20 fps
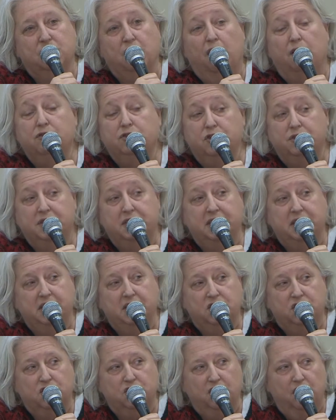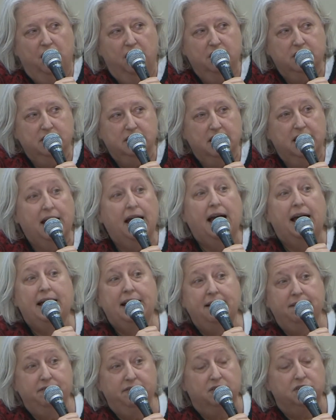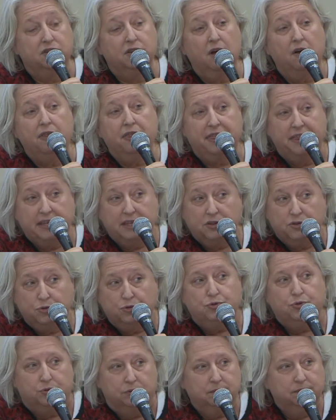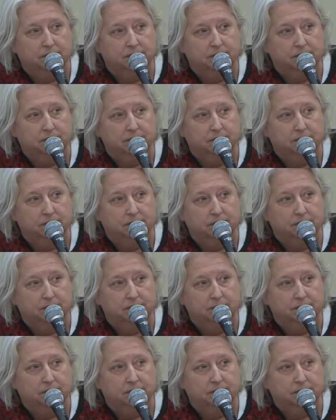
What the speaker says: of the teachers have nothing to do.